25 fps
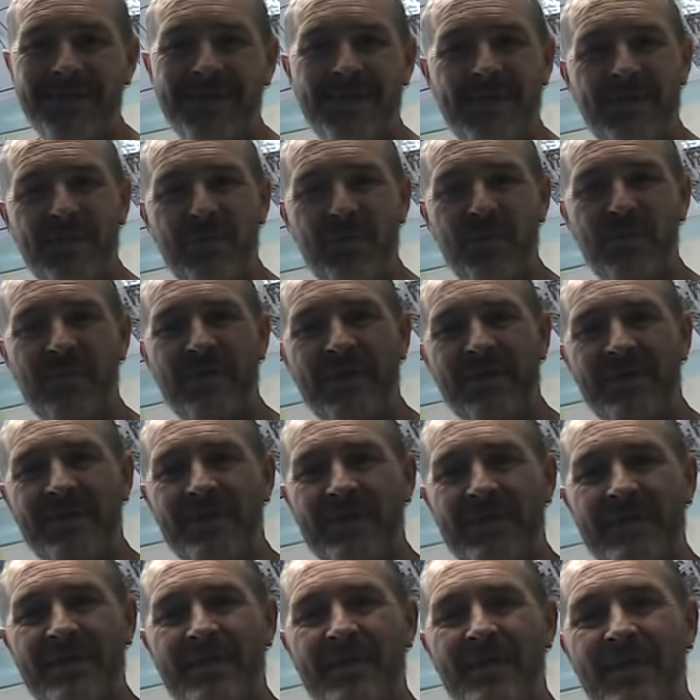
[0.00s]
See what I mean?
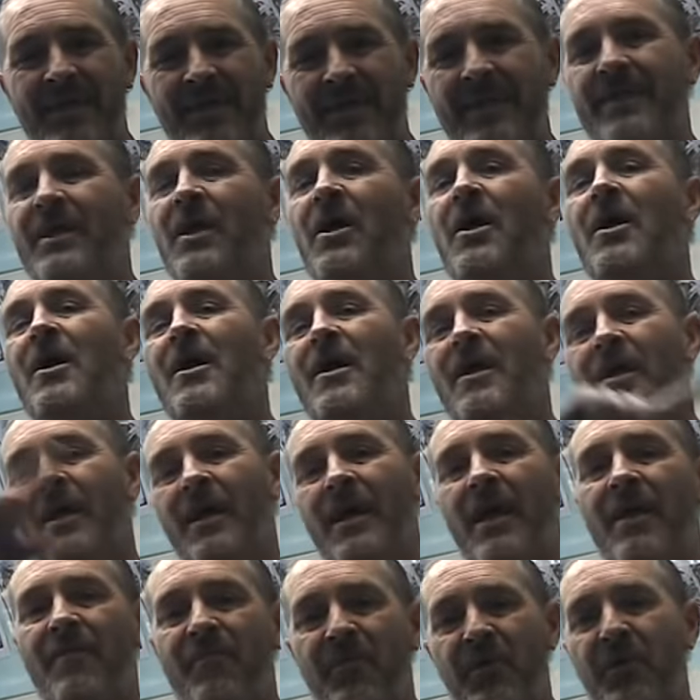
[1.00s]
It's, it's
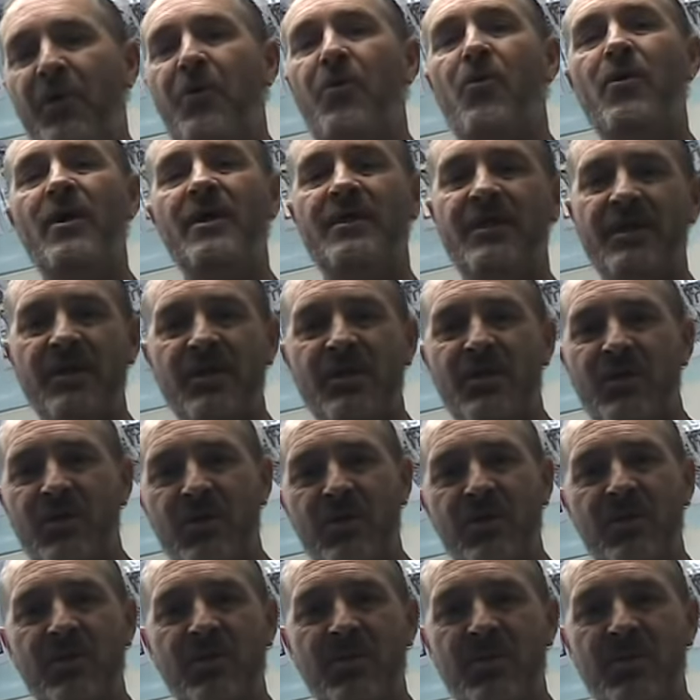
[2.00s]
ever-decreasing circles